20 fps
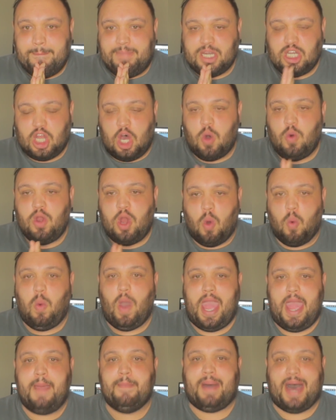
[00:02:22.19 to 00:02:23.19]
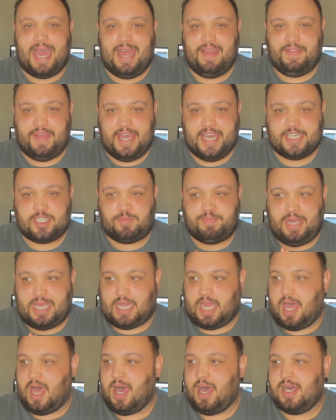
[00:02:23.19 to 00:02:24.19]
blown away by this
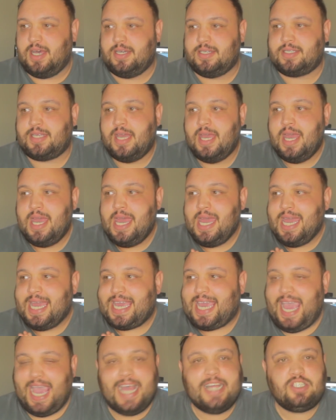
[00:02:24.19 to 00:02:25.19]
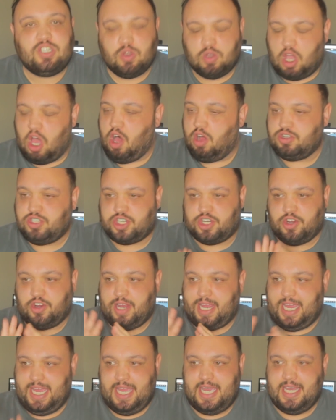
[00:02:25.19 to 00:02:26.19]
because cancel culture
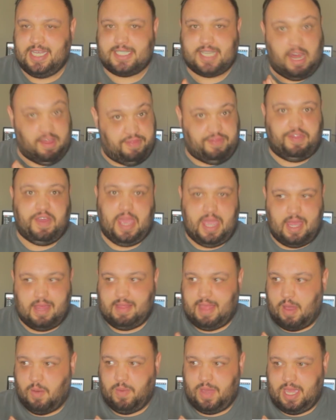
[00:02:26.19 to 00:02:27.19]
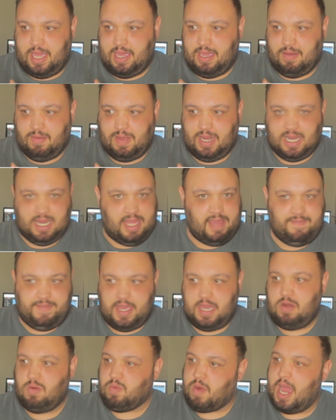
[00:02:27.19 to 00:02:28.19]
is a thing that we, we live
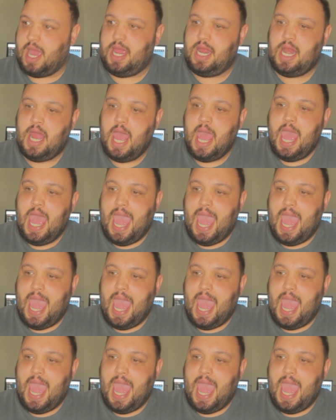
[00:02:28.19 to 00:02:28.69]
in, right?